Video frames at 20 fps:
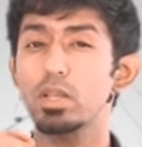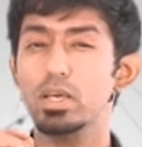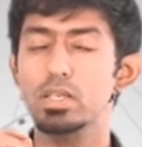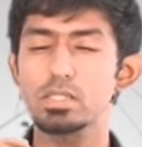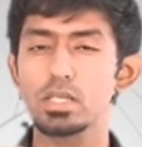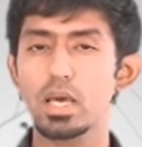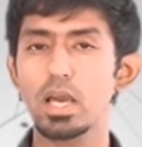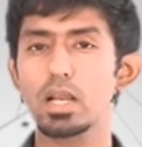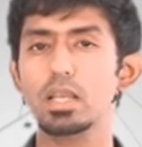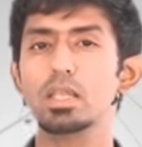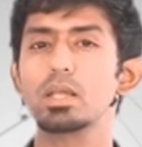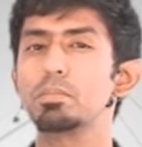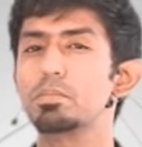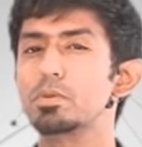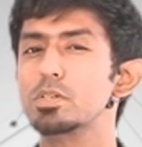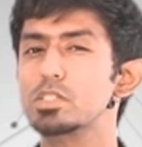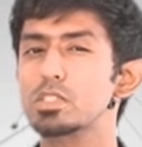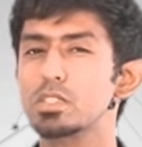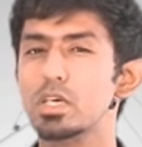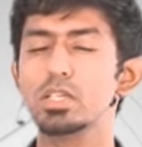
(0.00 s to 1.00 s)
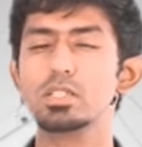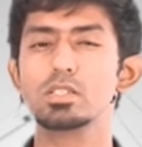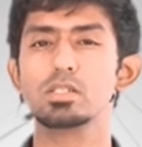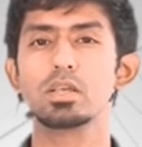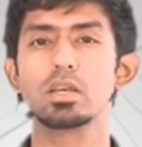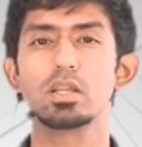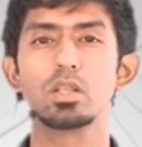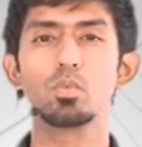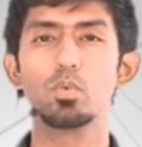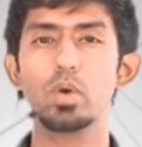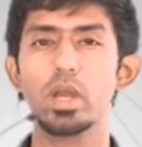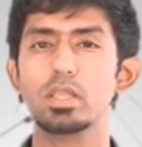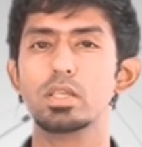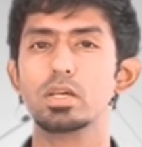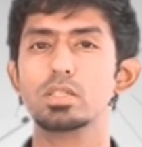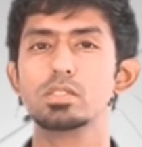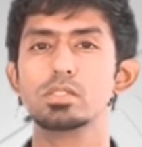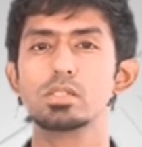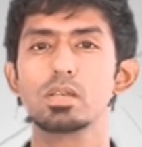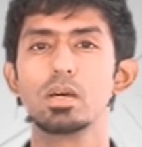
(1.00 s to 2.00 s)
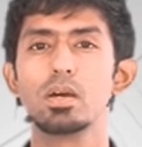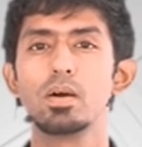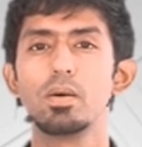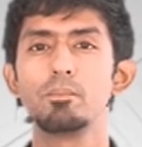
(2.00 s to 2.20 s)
it exactly and precisely in a way that's